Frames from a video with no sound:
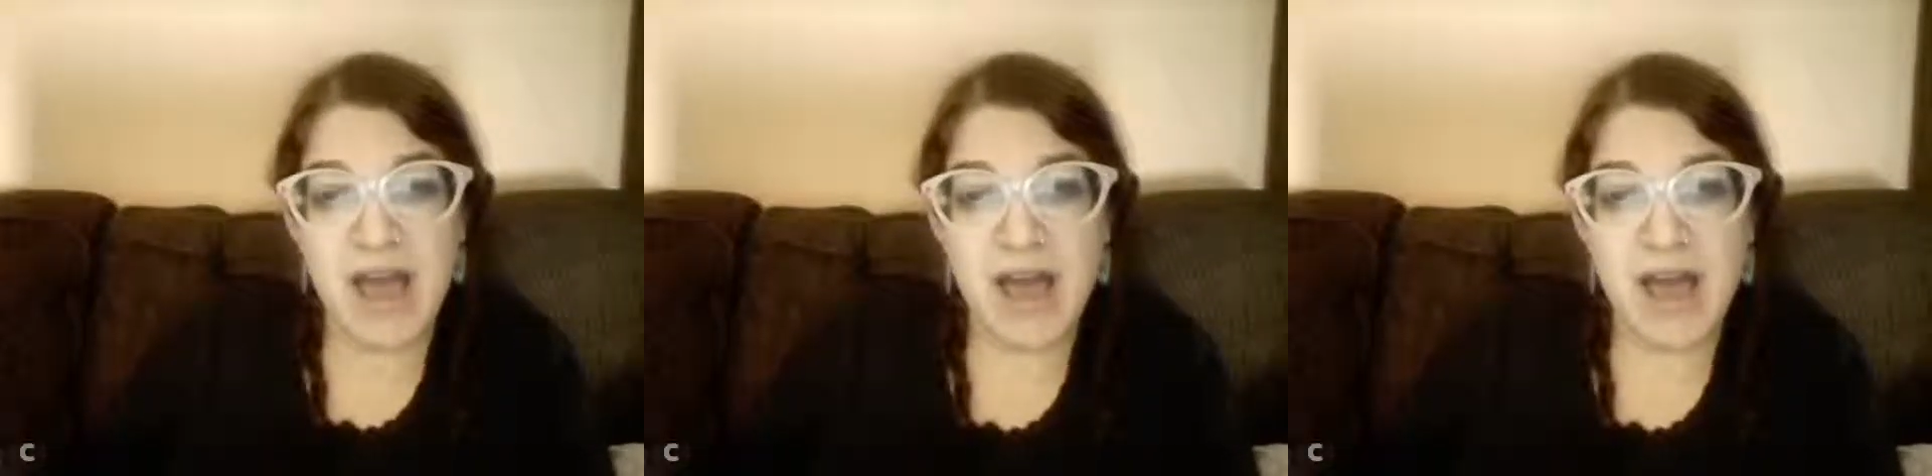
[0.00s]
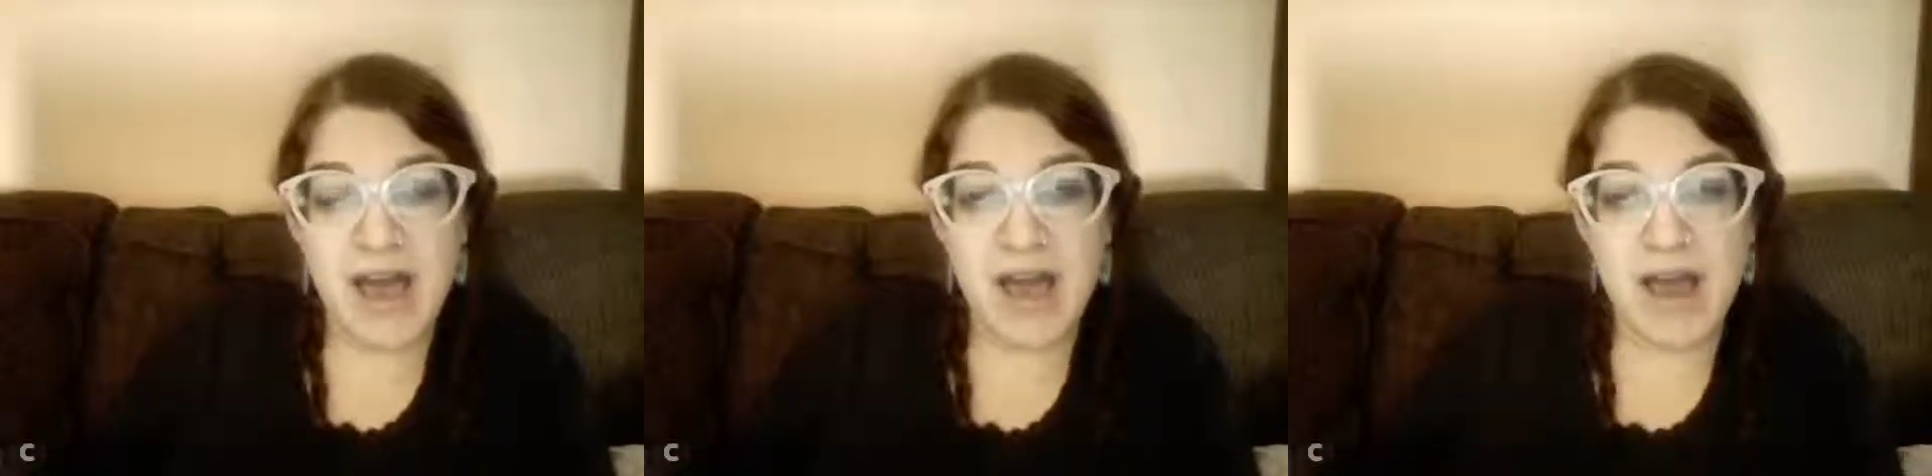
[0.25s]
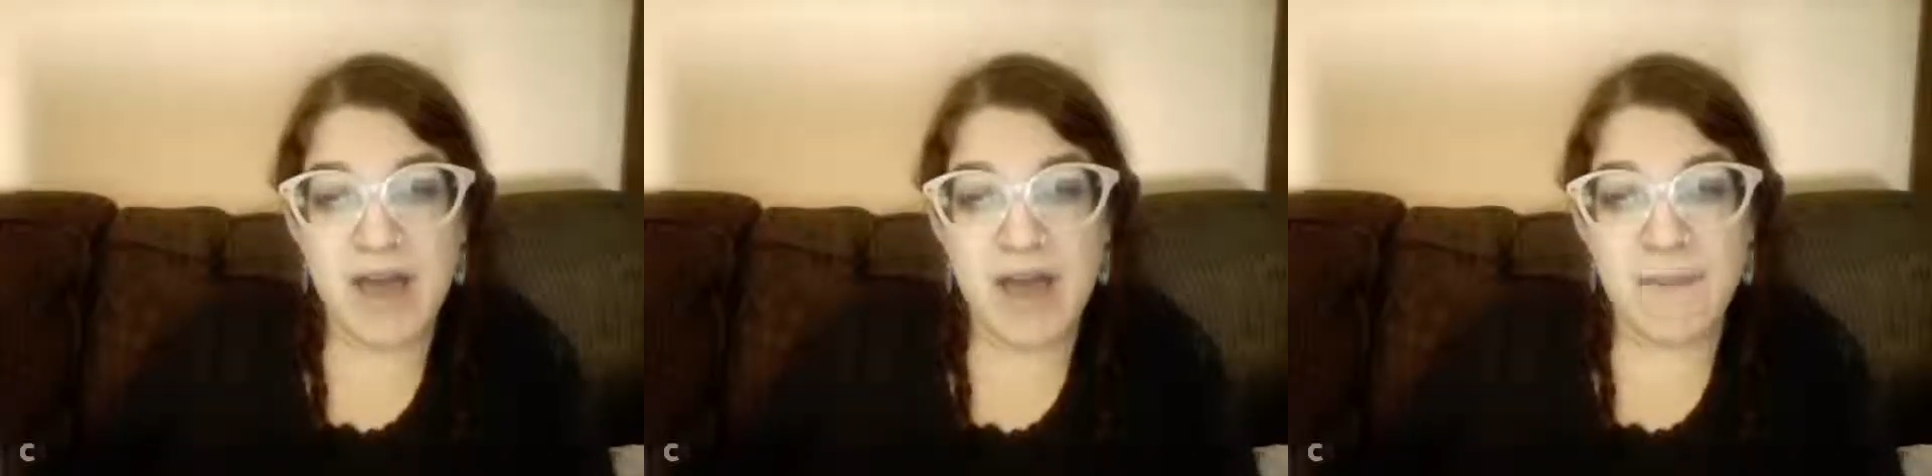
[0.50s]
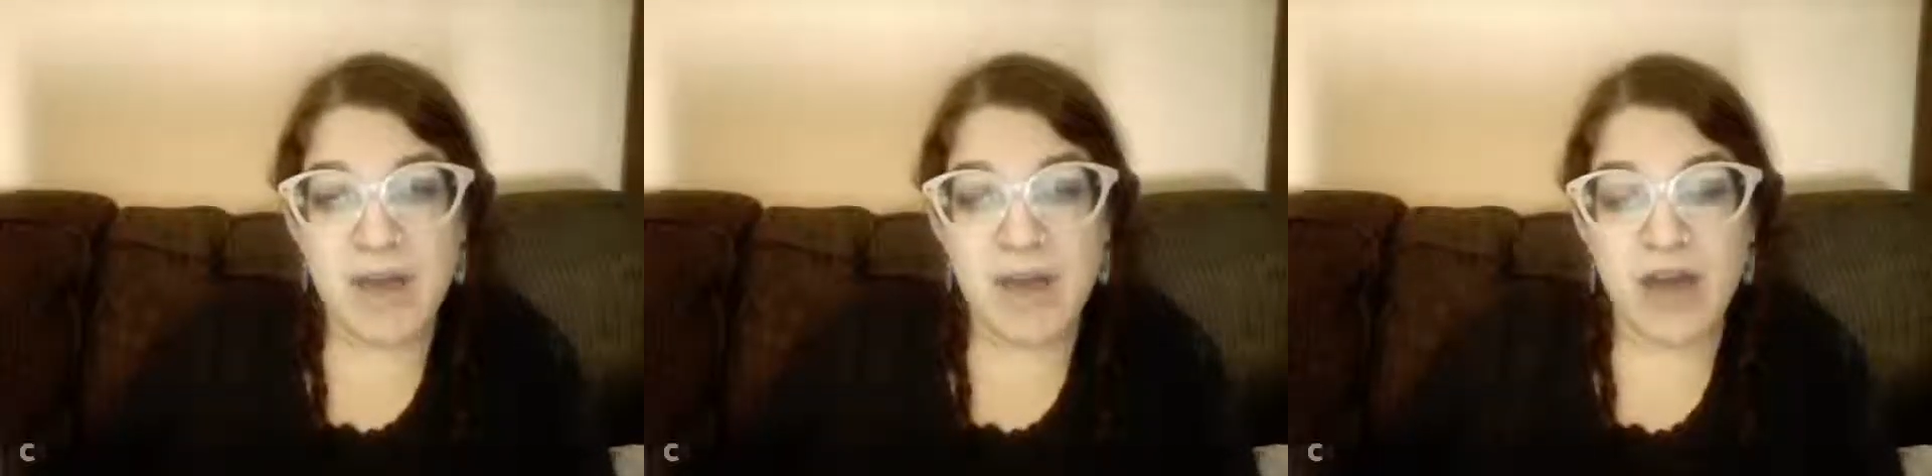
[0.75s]

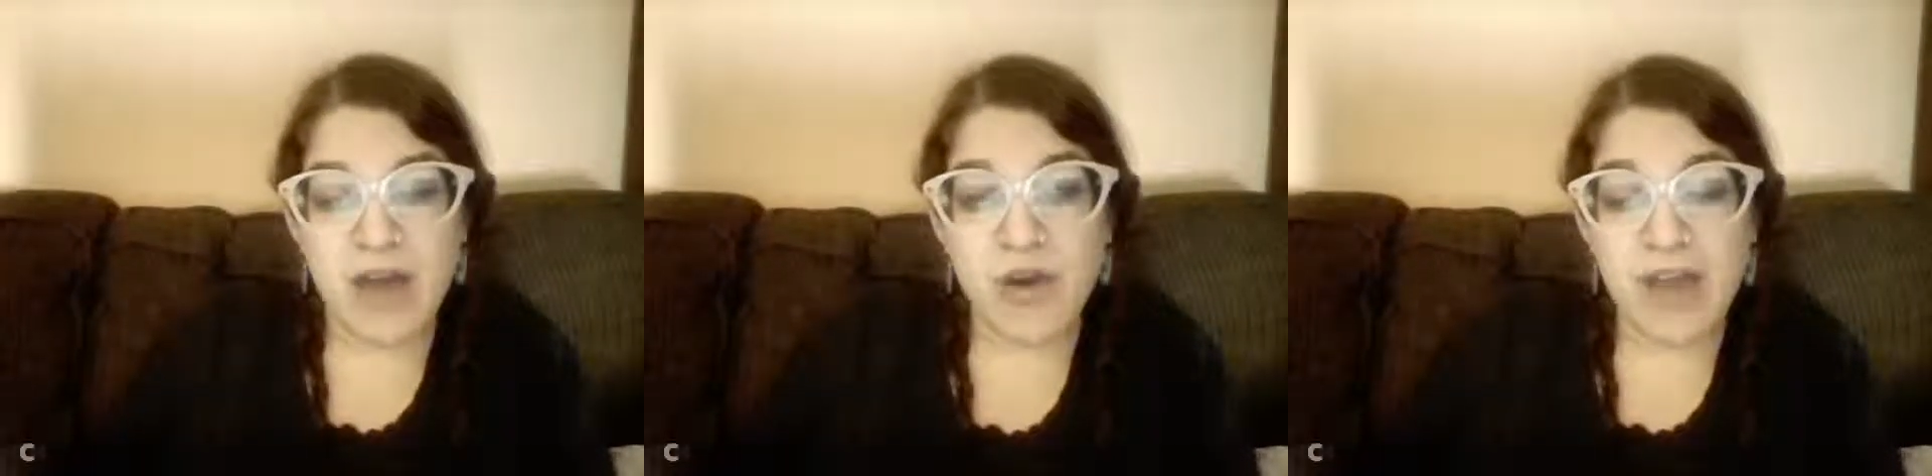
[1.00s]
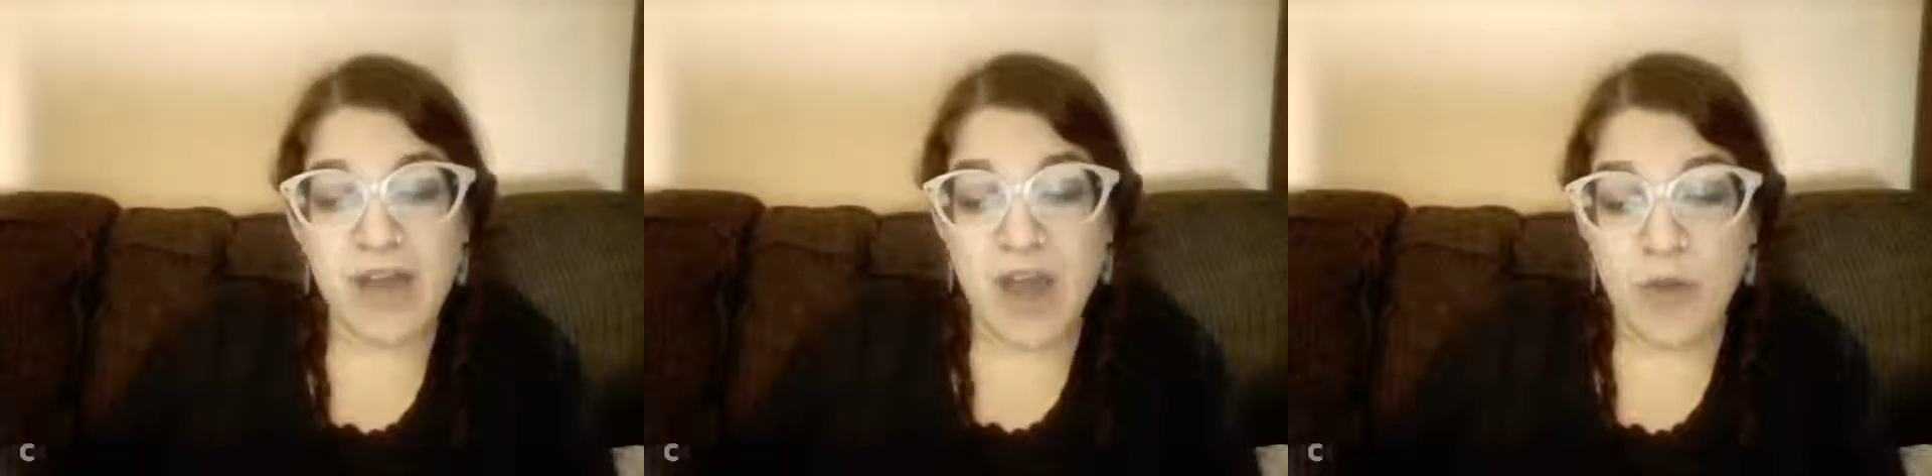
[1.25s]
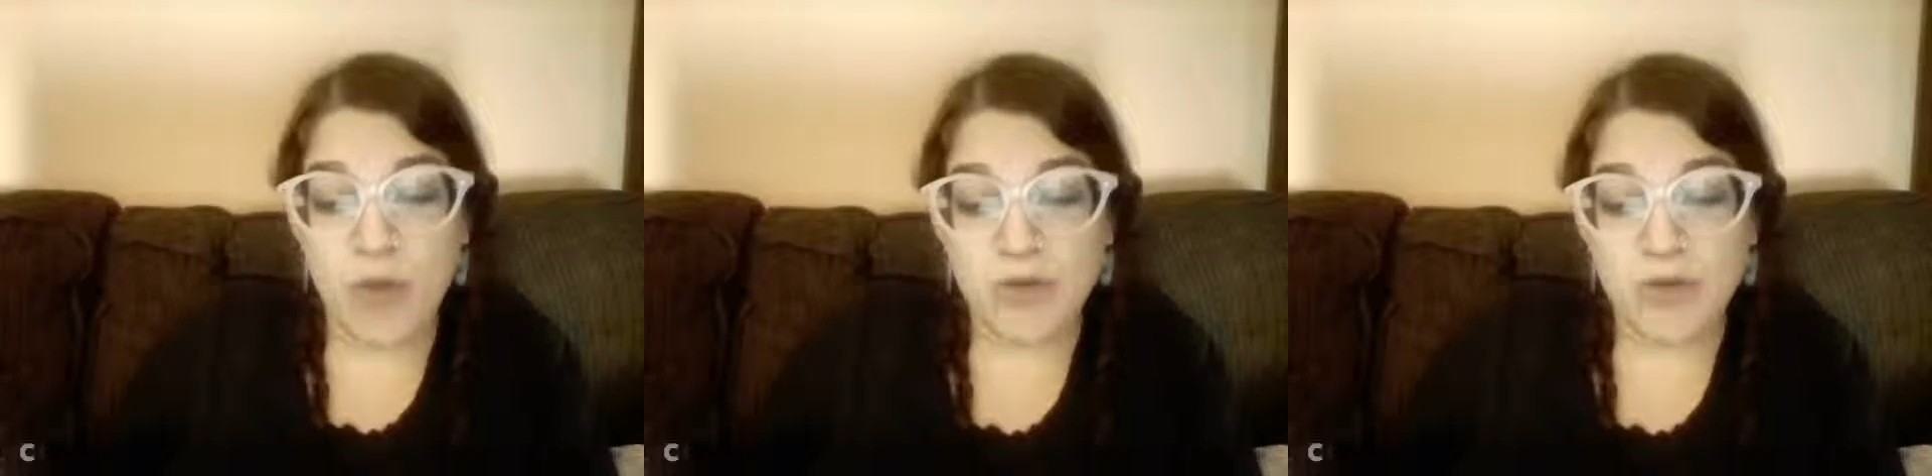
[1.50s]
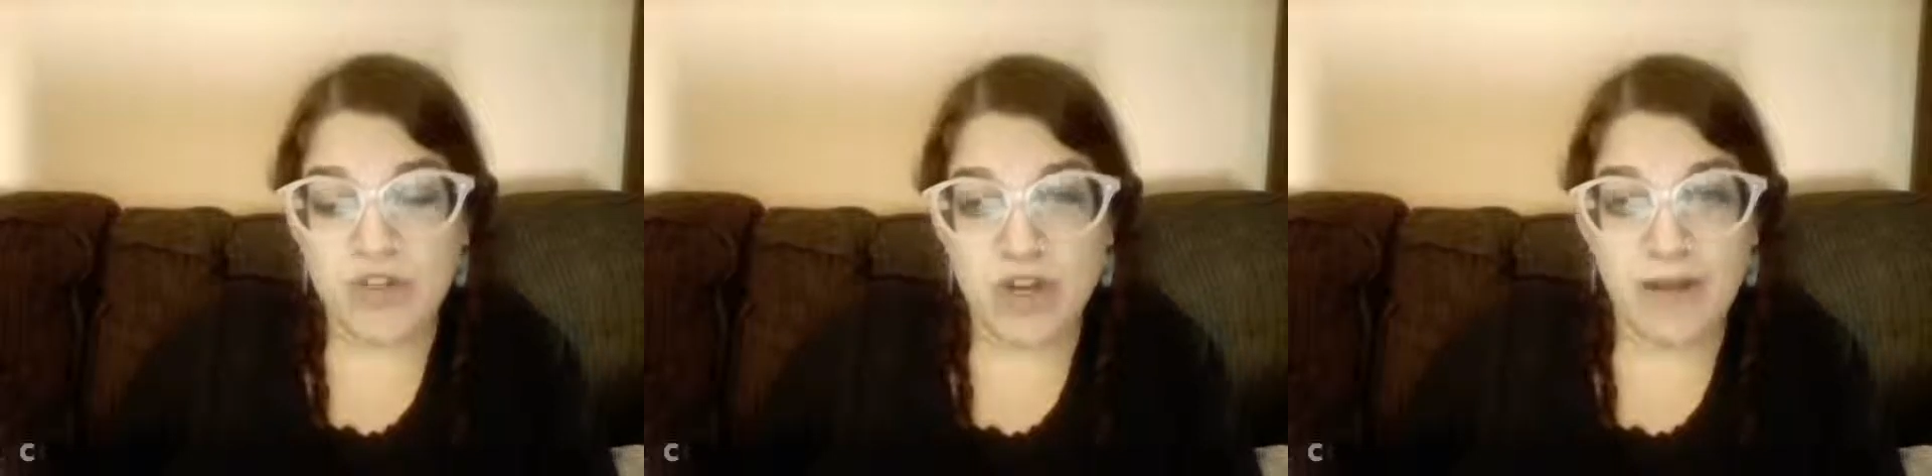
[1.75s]
um, Hanoi, I hope
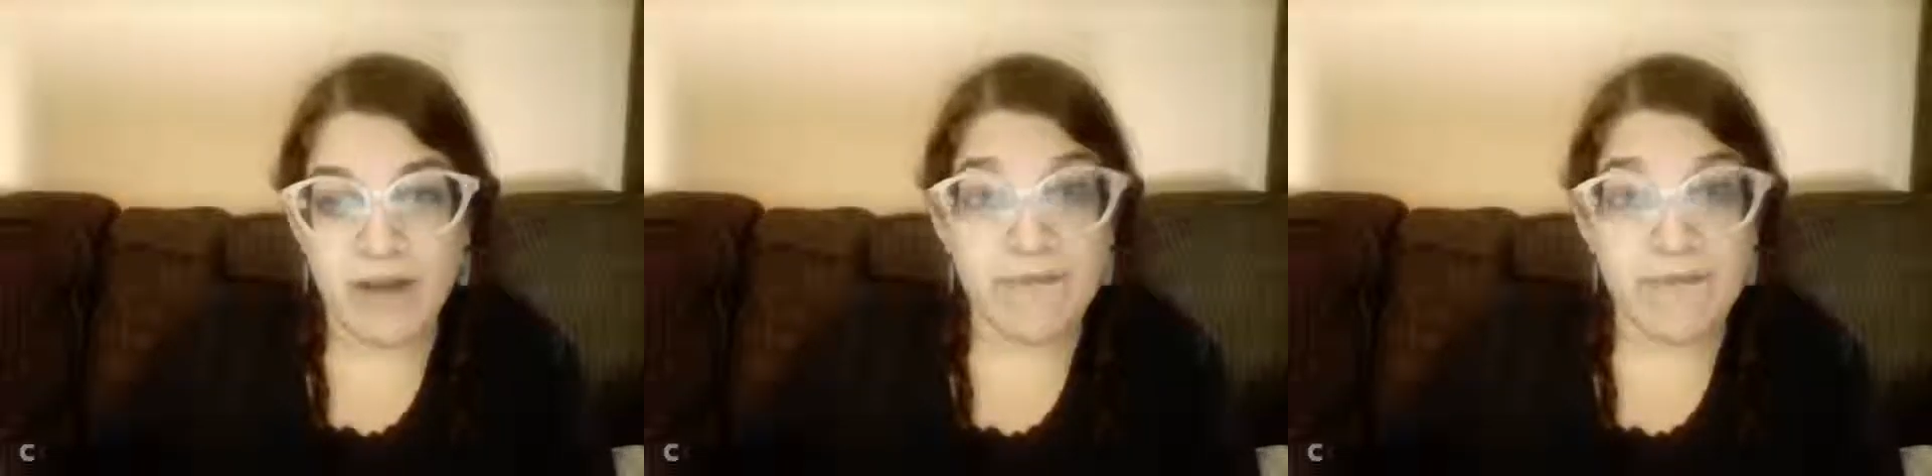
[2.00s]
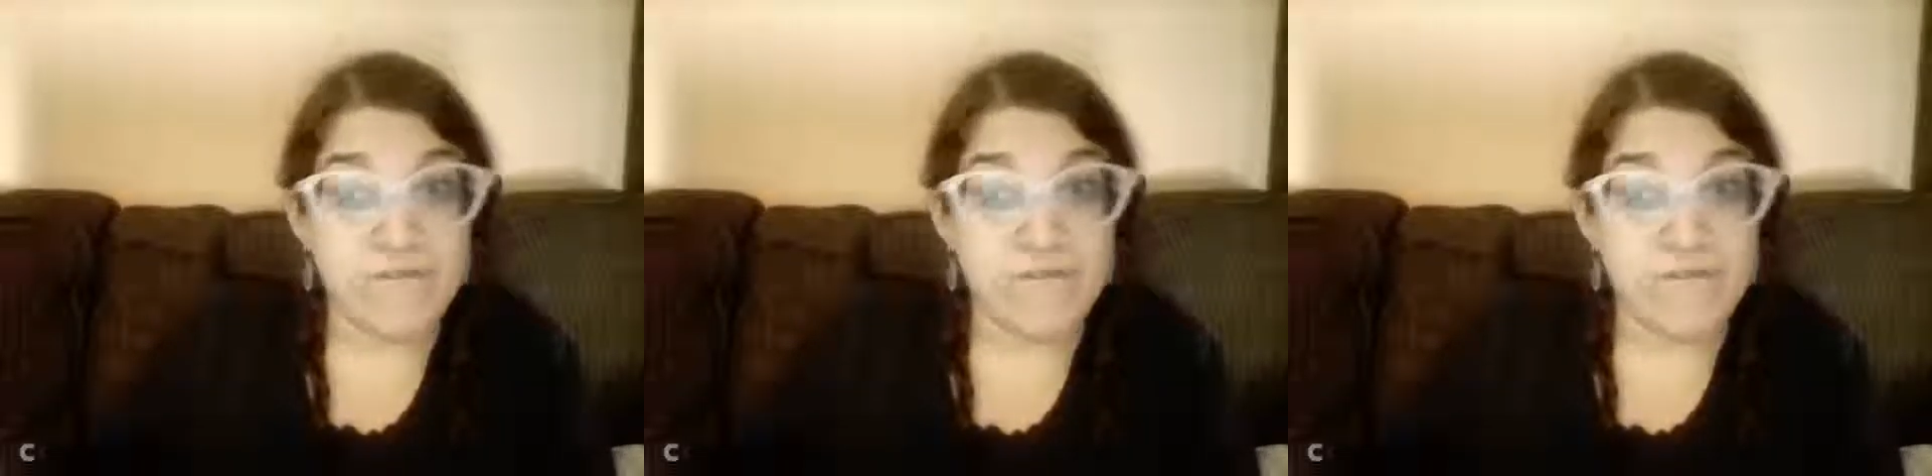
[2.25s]
you took